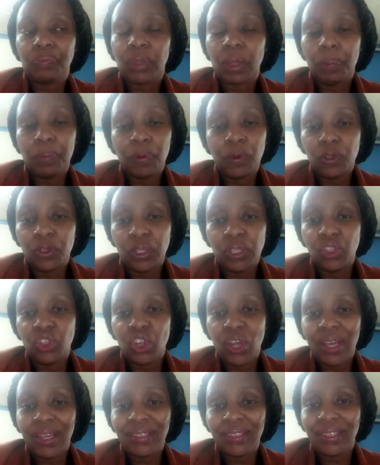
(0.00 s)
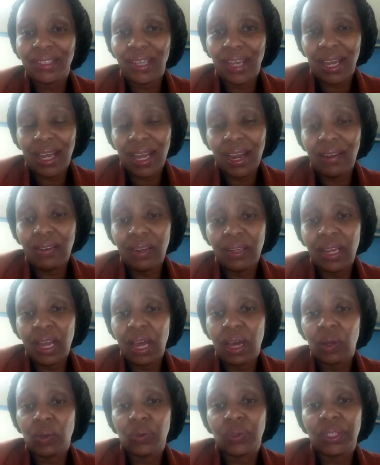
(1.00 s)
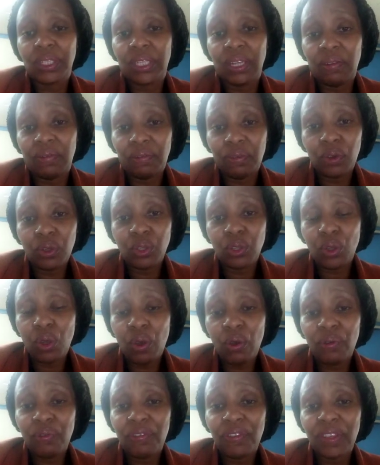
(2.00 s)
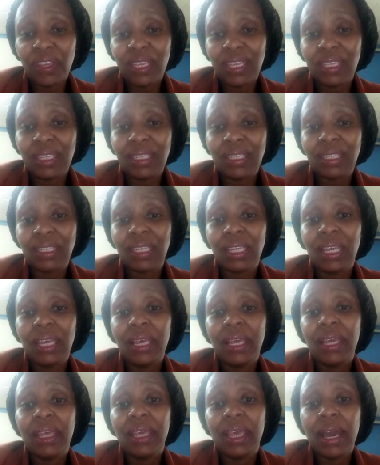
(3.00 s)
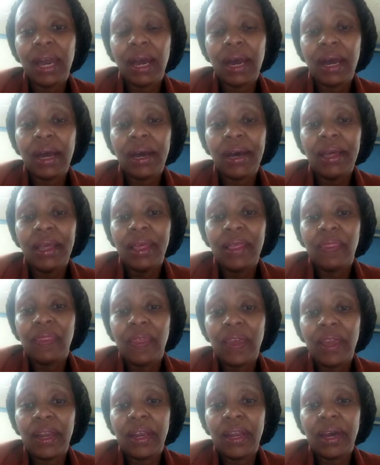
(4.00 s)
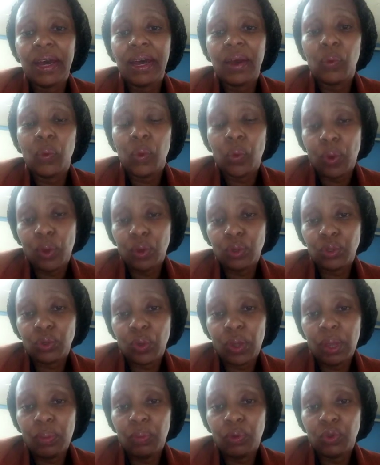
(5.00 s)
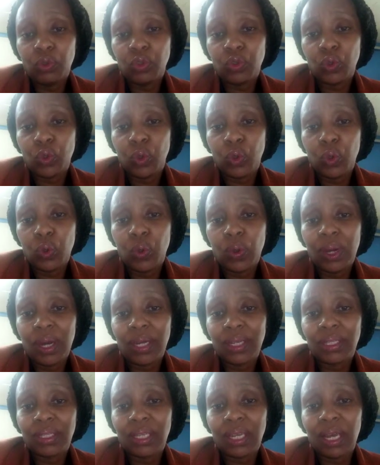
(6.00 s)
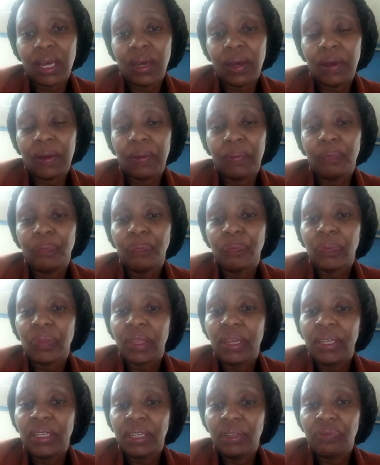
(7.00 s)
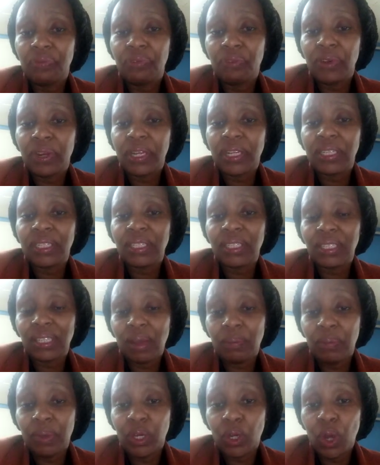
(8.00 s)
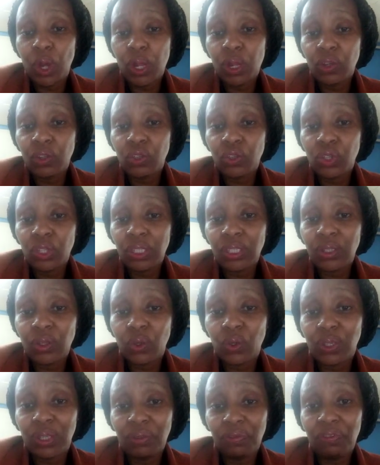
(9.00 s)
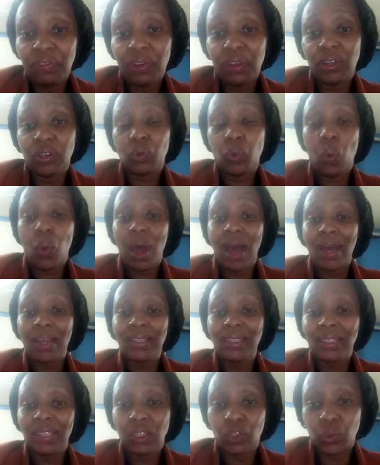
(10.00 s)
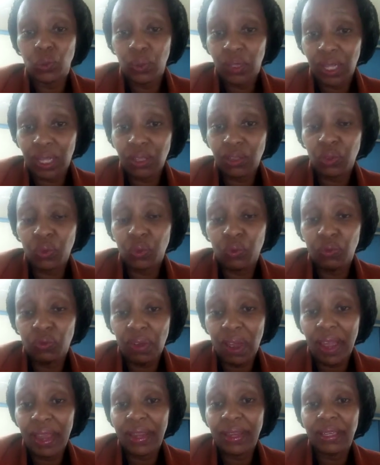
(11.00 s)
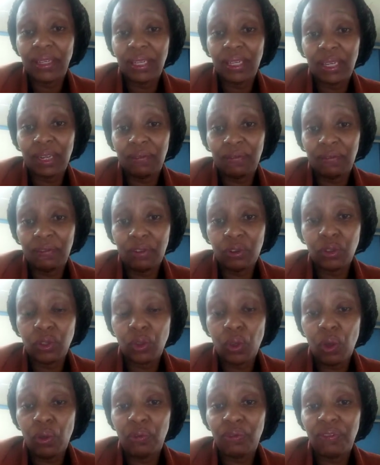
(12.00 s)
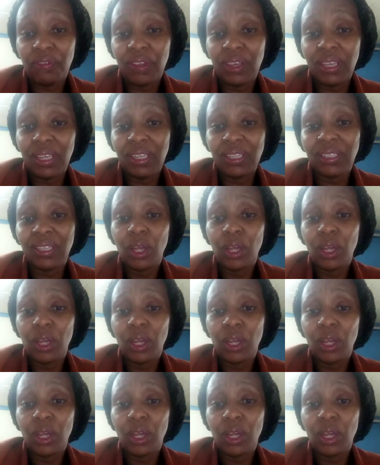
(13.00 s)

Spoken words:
procedures that are carried out in a front office. Yeah. Then we were also able to look at different terminologies or different words that you get to find in a front office.